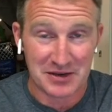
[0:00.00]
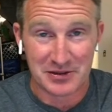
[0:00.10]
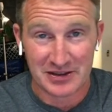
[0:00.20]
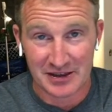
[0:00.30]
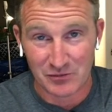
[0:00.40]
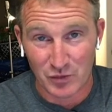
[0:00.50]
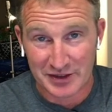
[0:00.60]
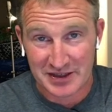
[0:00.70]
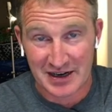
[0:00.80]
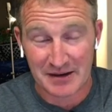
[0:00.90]
maybe in
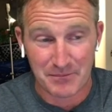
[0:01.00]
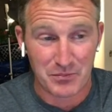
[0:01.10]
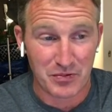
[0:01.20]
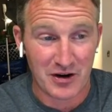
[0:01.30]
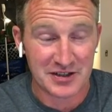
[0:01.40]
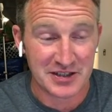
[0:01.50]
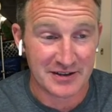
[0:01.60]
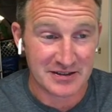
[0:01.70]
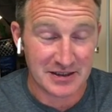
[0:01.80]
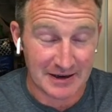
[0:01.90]
what kind of
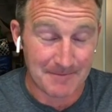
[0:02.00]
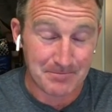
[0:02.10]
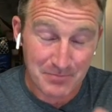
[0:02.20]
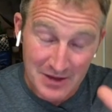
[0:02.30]
projects, uh,